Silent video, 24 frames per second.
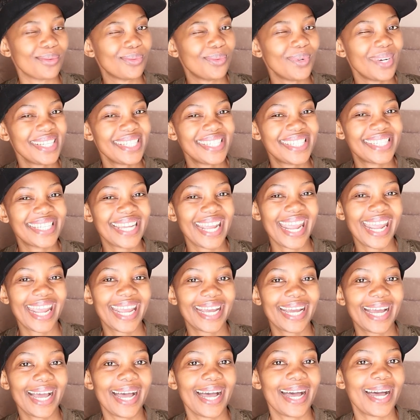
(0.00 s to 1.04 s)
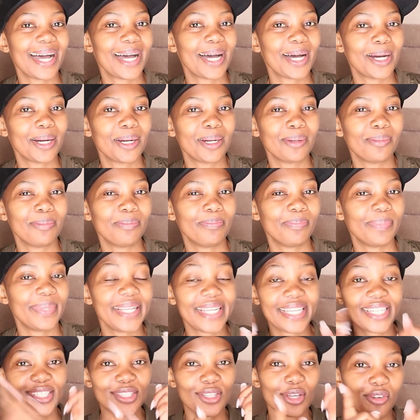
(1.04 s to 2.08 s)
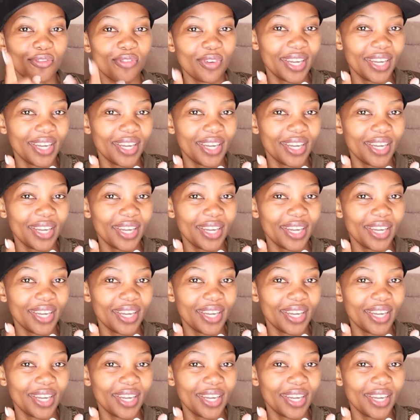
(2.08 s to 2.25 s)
watching uh please don't